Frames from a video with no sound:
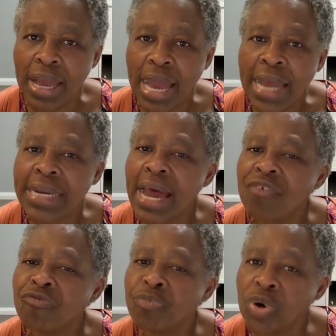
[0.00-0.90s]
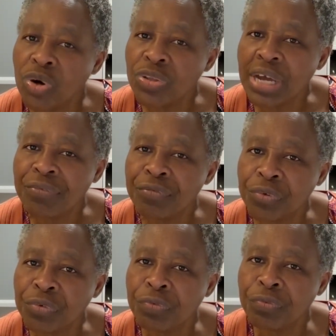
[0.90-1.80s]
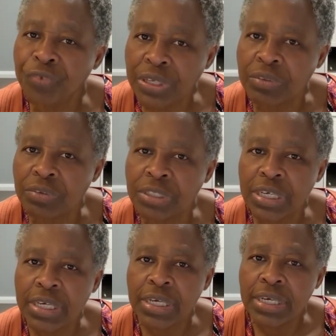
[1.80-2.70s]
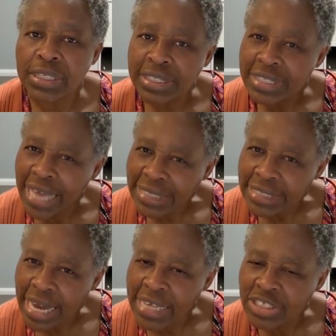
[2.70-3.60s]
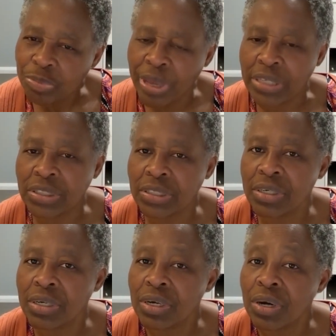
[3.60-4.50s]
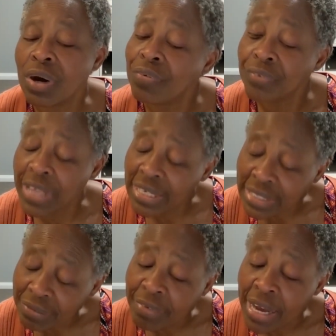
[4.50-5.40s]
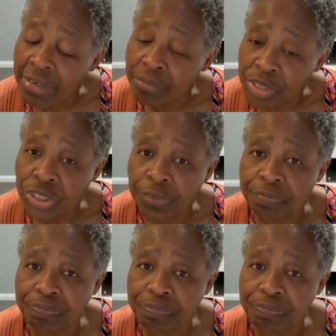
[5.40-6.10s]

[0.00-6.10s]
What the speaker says: and have more than fulfilled that aspect of their divine mission.